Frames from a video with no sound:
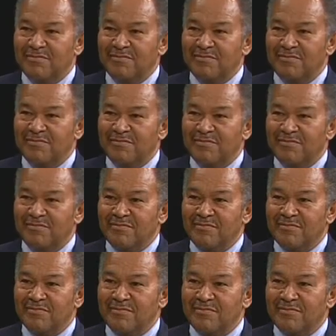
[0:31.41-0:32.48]
Director of the
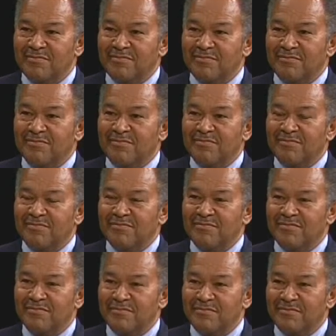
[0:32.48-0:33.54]
Department of Religion at
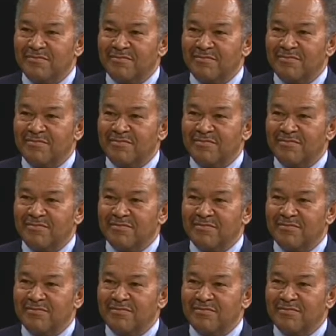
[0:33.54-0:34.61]
Chautauqua and pastor
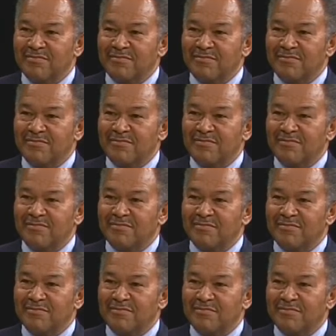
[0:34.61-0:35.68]
to the Chautauqua
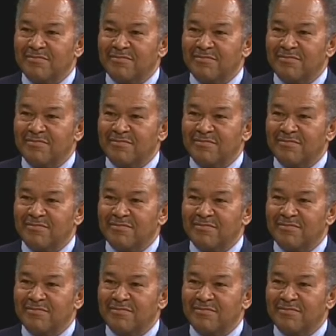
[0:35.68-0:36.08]
Congregation.